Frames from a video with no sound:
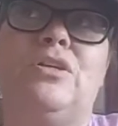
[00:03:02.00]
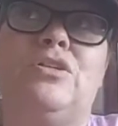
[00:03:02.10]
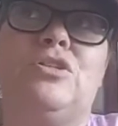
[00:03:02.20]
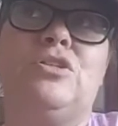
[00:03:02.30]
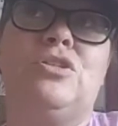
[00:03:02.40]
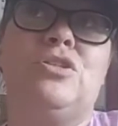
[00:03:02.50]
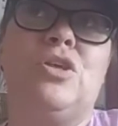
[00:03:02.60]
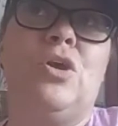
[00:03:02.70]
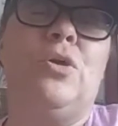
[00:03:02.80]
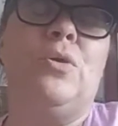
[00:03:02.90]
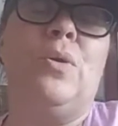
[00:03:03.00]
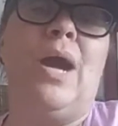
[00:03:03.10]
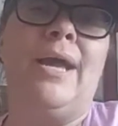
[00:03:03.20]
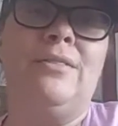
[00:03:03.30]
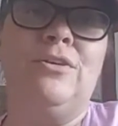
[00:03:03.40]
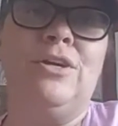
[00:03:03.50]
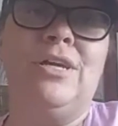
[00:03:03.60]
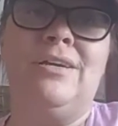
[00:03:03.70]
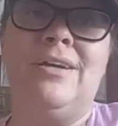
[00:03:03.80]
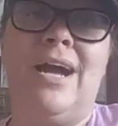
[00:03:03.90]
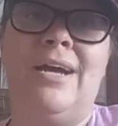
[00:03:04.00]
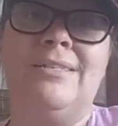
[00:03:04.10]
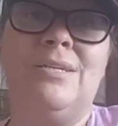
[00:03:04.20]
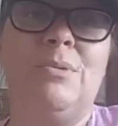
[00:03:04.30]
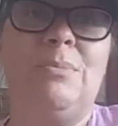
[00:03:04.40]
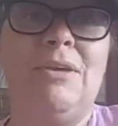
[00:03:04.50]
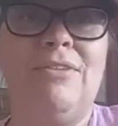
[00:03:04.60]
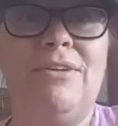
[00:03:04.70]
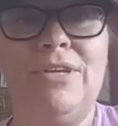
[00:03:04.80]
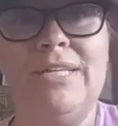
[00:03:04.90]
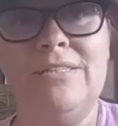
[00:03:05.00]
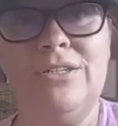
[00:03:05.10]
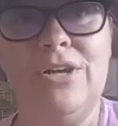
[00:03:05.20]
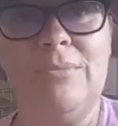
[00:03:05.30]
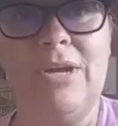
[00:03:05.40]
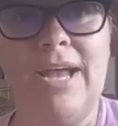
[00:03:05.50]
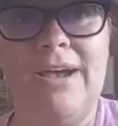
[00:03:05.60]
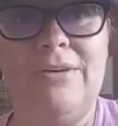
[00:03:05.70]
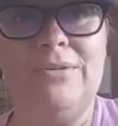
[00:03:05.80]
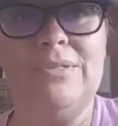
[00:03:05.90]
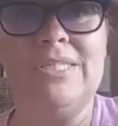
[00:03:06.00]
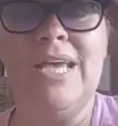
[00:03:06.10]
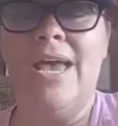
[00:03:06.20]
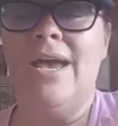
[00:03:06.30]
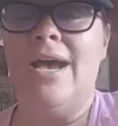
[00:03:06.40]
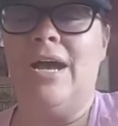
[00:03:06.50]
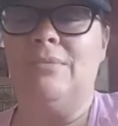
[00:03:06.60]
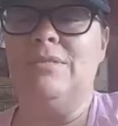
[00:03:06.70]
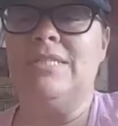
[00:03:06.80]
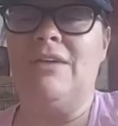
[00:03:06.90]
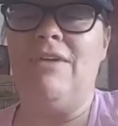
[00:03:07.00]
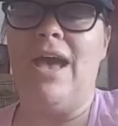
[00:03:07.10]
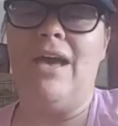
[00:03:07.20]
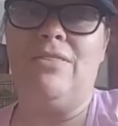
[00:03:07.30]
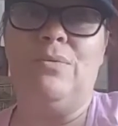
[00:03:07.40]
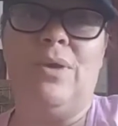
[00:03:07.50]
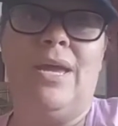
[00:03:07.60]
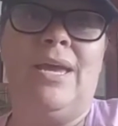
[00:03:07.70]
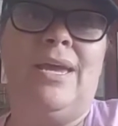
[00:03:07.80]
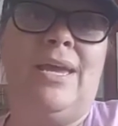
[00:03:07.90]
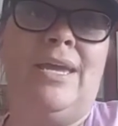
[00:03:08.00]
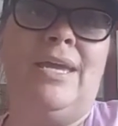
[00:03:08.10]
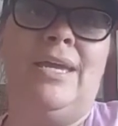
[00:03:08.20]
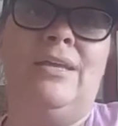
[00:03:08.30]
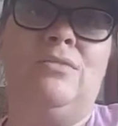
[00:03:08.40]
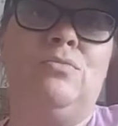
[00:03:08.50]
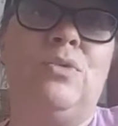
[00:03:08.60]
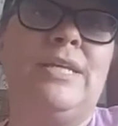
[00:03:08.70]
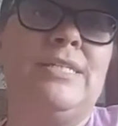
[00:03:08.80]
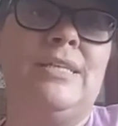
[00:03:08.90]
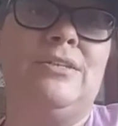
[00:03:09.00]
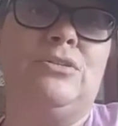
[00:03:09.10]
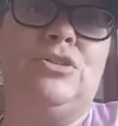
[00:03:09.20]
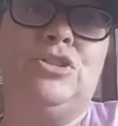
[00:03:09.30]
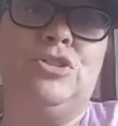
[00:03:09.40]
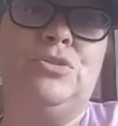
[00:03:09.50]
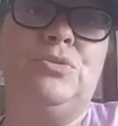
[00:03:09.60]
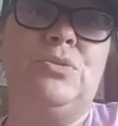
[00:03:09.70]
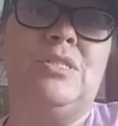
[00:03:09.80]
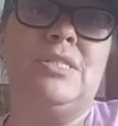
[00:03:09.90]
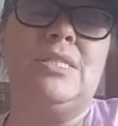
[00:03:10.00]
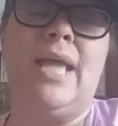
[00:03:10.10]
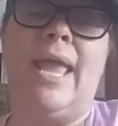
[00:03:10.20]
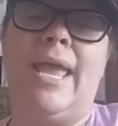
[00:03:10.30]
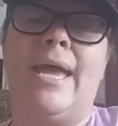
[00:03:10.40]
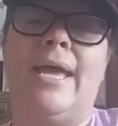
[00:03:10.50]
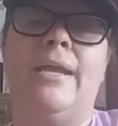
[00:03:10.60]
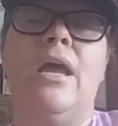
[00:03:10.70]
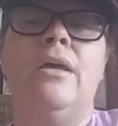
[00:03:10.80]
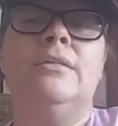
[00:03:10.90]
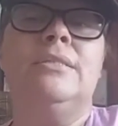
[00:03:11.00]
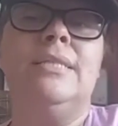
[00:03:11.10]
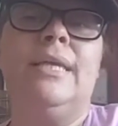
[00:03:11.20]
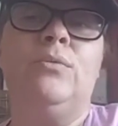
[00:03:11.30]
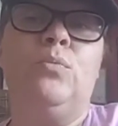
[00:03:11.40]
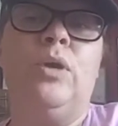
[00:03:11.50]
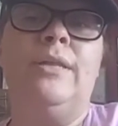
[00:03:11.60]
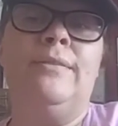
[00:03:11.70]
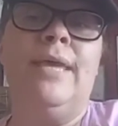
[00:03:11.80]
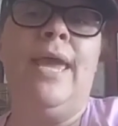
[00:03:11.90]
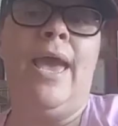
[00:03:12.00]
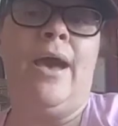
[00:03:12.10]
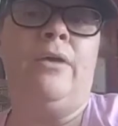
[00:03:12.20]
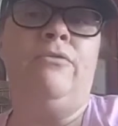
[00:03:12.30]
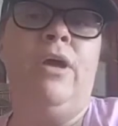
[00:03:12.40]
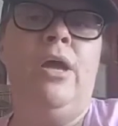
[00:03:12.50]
so I look on some of my favorite Instagram accounts, Steph Hathaway, Raising Little Shoots, and see what they have